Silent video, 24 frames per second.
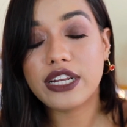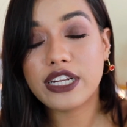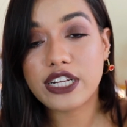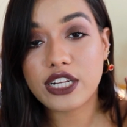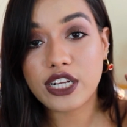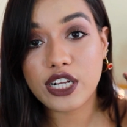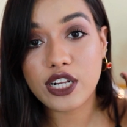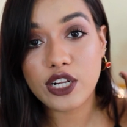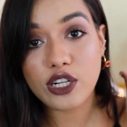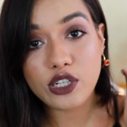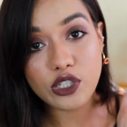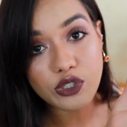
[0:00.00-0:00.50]

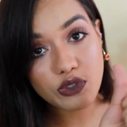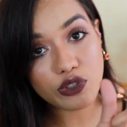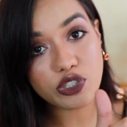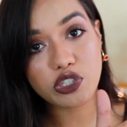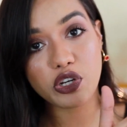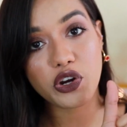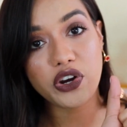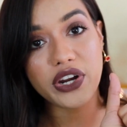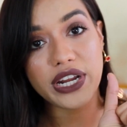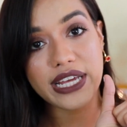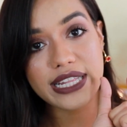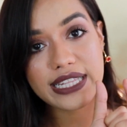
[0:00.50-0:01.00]
include
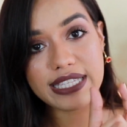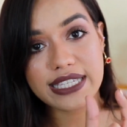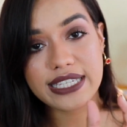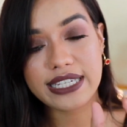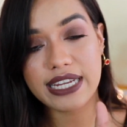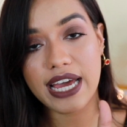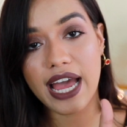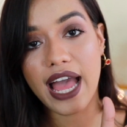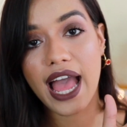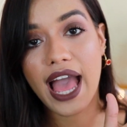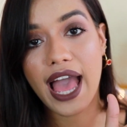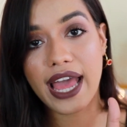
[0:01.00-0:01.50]
your
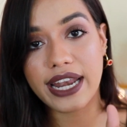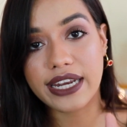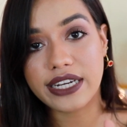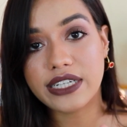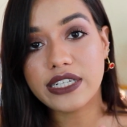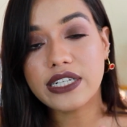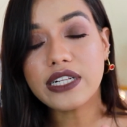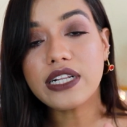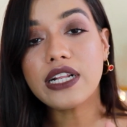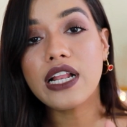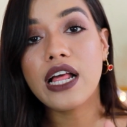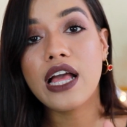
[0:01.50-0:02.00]
Insta
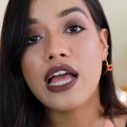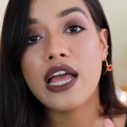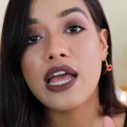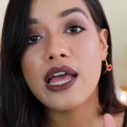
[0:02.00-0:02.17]
handle,